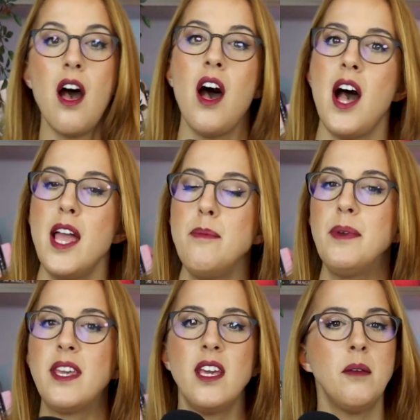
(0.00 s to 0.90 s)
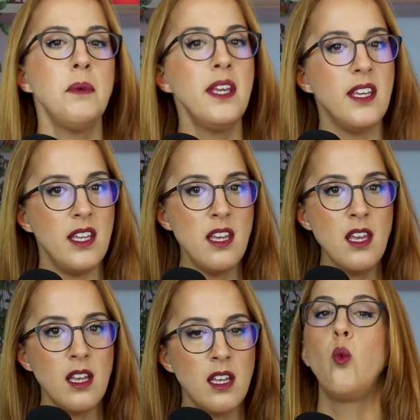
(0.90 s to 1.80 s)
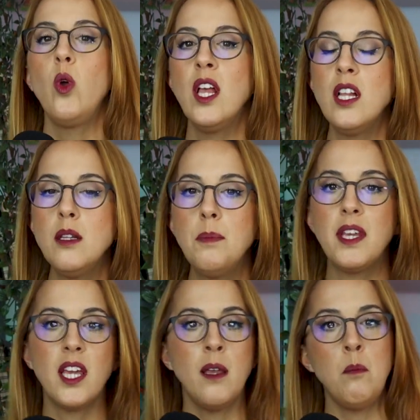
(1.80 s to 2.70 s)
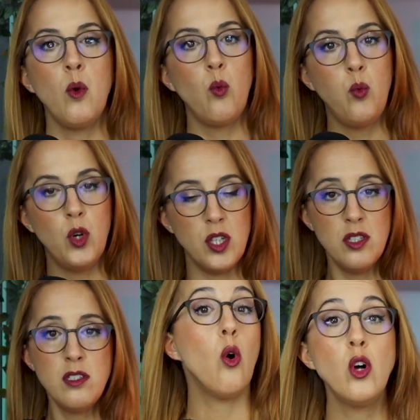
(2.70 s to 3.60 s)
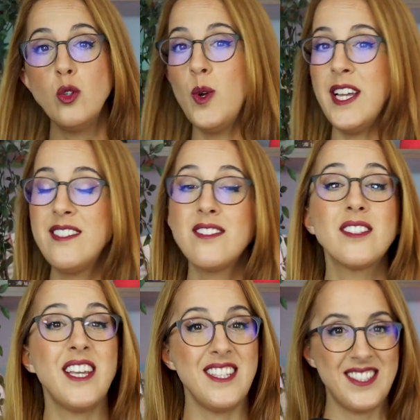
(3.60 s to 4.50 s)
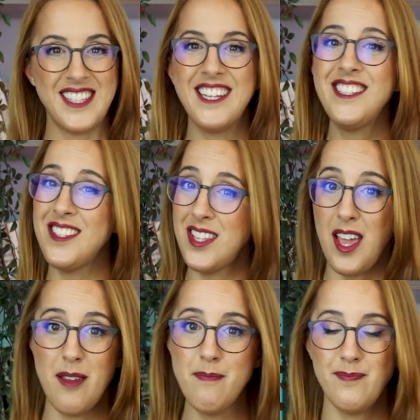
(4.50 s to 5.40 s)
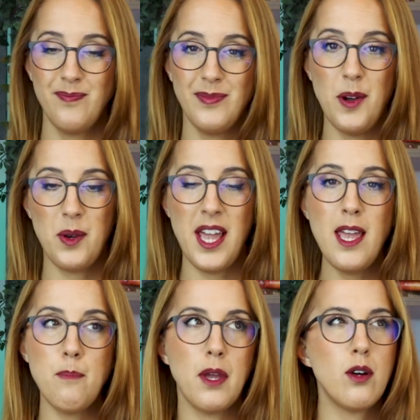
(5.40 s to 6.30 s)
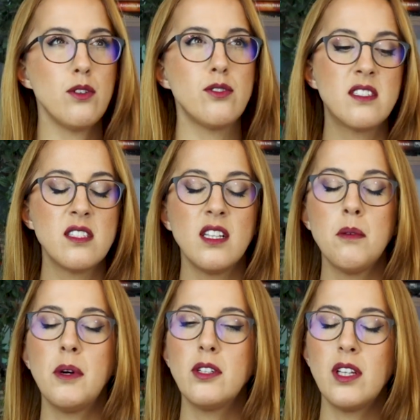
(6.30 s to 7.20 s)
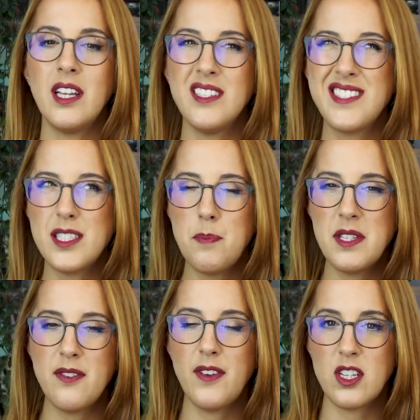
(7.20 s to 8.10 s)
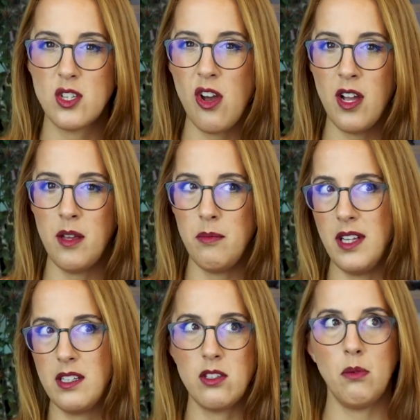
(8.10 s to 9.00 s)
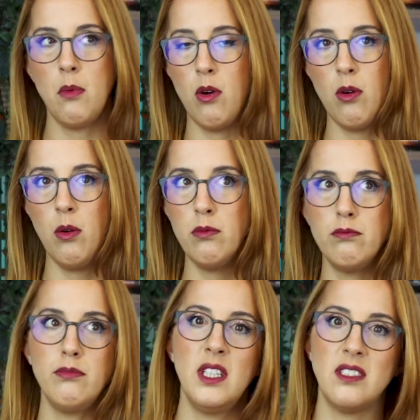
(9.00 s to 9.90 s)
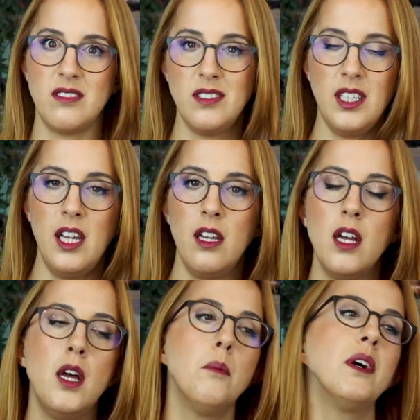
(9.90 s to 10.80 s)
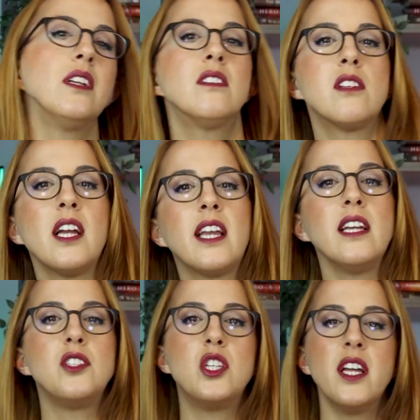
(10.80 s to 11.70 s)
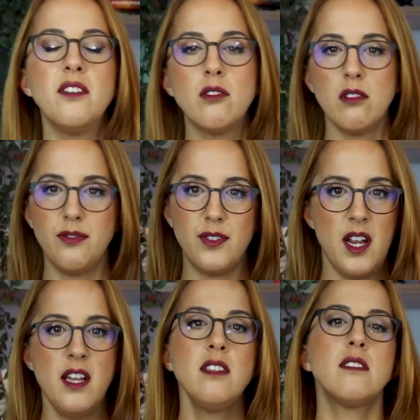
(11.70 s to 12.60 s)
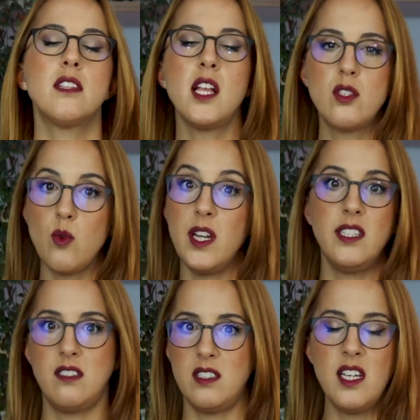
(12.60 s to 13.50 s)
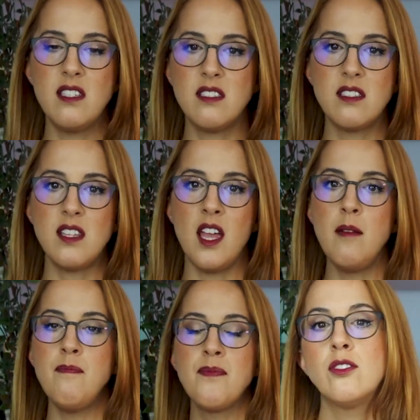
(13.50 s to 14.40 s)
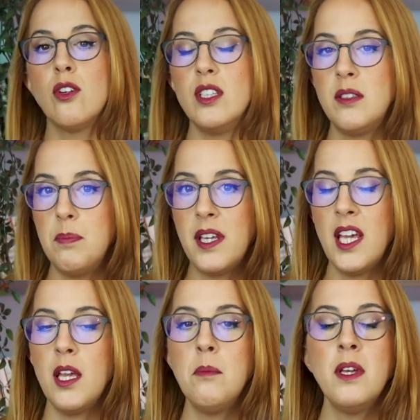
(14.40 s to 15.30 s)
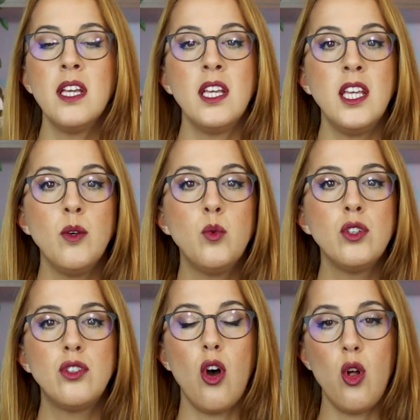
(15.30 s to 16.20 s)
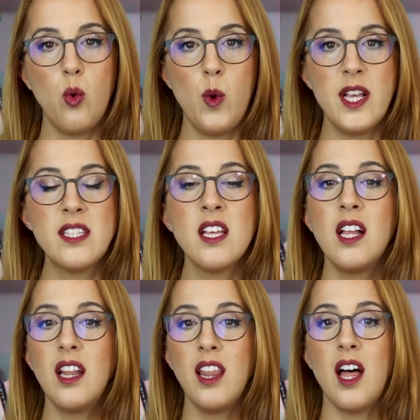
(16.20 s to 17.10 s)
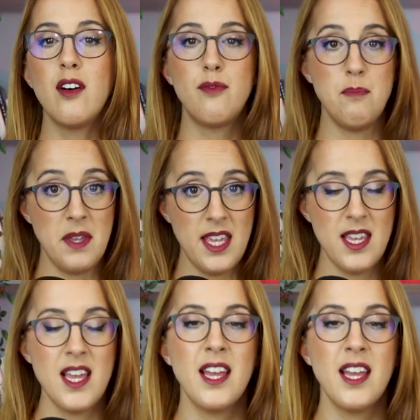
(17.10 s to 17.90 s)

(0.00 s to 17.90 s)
I became he, will became would, always can stay the same, okay? Because it's not about specific time like tomorrow, yesterday, but it's like a general phrase. That's why it stays the same. So it became he would always love me.